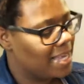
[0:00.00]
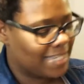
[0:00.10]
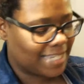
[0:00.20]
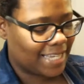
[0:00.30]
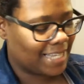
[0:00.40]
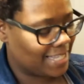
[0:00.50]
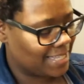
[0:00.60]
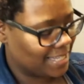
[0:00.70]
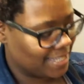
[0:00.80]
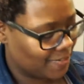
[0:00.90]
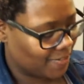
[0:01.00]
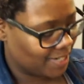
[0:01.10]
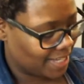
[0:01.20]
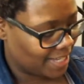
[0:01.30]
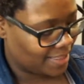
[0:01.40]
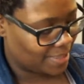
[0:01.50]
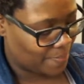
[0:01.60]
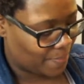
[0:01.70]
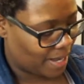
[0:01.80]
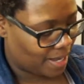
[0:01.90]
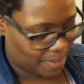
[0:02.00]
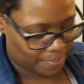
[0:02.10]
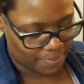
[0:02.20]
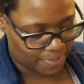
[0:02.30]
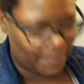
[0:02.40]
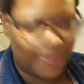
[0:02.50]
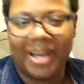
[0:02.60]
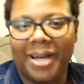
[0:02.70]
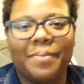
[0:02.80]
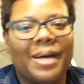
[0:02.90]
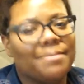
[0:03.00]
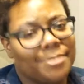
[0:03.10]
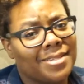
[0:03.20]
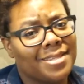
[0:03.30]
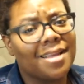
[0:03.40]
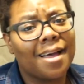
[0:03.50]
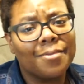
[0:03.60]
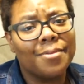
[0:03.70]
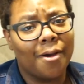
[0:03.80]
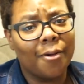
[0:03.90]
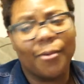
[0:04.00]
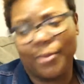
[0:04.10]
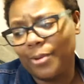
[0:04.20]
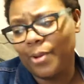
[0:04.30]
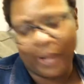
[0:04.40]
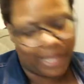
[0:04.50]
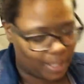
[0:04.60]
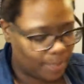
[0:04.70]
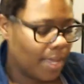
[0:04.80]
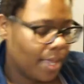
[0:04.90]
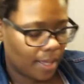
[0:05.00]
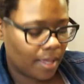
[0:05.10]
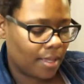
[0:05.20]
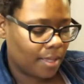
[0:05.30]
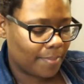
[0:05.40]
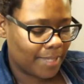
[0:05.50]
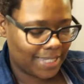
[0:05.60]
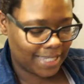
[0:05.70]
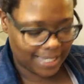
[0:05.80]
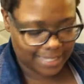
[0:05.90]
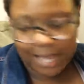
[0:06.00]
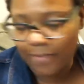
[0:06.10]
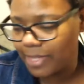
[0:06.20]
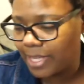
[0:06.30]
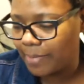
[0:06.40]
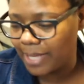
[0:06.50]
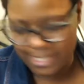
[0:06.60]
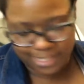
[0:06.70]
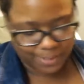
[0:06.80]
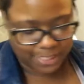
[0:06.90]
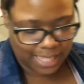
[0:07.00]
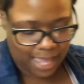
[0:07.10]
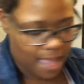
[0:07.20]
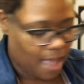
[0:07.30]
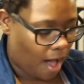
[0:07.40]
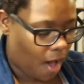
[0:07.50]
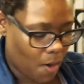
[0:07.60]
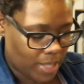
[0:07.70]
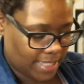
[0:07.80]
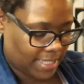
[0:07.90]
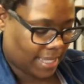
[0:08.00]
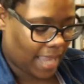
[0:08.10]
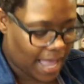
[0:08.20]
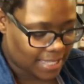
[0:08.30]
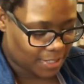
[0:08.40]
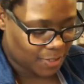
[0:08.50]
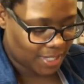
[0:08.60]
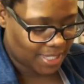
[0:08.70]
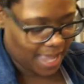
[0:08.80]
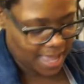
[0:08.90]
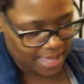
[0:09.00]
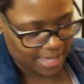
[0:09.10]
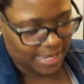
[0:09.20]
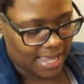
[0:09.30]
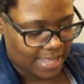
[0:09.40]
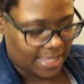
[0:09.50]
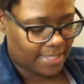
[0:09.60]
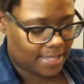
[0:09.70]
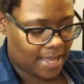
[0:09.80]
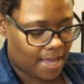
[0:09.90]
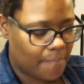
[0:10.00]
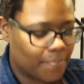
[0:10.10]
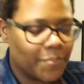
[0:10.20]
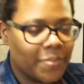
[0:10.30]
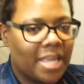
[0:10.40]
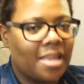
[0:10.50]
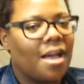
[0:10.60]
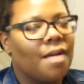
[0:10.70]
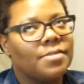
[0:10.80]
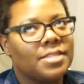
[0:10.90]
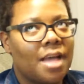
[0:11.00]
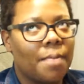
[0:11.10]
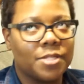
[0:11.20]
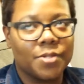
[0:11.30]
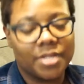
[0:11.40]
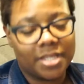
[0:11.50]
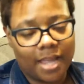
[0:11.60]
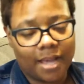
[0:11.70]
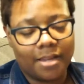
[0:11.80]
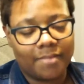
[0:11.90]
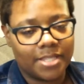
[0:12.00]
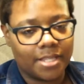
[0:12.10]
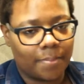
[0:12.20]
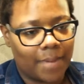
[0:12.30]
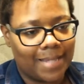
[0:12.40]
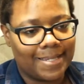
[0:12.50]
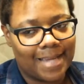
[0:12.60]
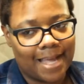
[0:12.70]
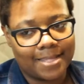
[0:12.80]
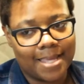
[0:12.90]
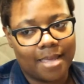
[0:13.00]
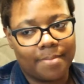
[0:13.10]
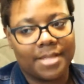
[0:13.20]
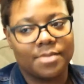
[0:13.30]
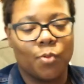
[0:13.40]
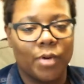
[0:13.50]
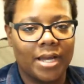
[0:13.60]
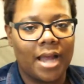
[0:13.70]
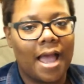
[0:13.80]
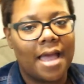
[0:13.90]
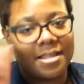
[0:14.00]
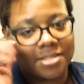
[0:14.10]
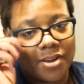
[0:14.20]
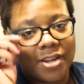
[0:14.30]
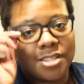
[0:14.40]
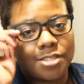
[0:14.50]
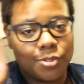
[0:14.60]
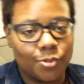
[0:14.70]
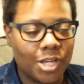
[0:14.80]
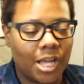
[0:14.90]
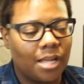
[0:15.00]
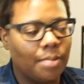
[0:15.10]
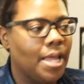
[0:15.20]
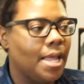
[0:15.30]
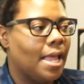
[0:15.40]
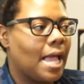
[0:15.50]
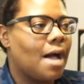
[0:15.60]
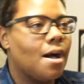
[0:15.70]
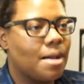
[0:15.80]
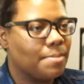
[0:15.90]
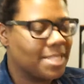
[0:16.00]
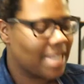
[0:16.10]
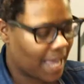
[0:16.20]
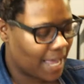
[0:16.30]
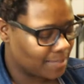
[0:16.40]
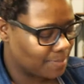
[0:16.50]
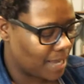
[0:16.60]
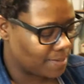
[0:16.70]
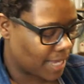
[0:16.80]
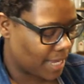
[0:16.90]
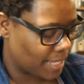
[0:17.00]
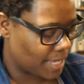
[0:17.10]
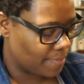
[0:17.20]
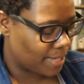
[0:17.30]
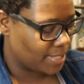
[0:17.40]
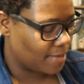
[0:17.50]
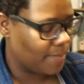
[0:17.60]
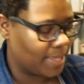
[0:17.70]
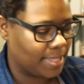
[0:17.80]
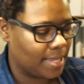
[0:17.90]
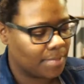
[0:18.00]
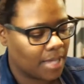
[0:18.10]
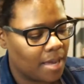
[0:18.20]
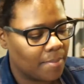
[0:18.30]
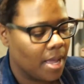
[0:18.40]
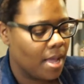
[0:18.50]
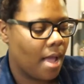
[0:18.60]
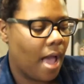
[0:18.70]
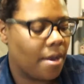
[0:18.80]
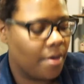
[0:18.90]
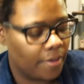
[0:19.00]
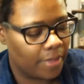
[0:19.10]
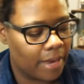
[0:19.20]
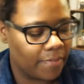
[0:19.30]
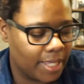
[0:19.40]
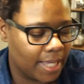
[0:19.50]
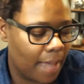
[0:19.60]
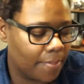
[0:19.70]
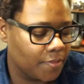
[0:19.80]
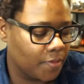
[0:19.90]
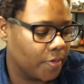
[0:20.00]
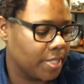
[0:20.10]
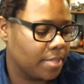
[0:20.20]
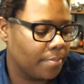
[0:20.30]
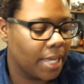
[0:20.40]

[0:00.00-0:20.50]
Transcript: She is literally the bomb, the bomb. I'm you. This how old you know I am. Um, she is everything because she was just like, oh, it's these classes you can take and this. Um, oh, was this opportunity that I could have took, but I did not take because one, I had started this new job. Oh, I'm sometimes I kind of kick myself, but at the same time, I don't know. Everything happens for a reason.